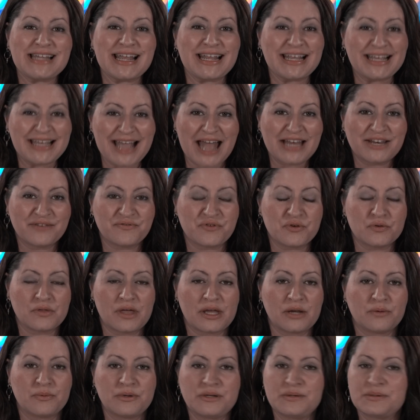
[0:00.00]
Again, if you
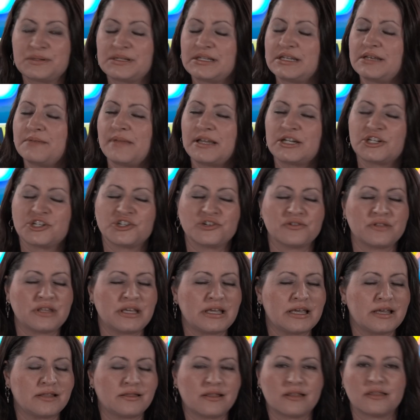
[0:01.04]
like what you see, make sure that
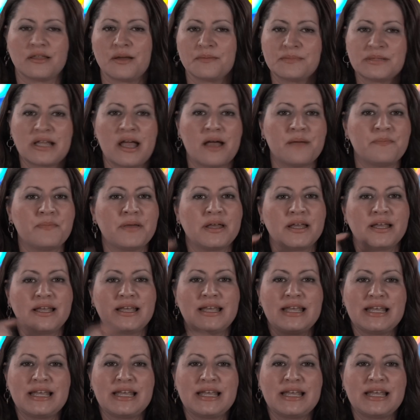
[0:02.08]
you hit the thumbs up,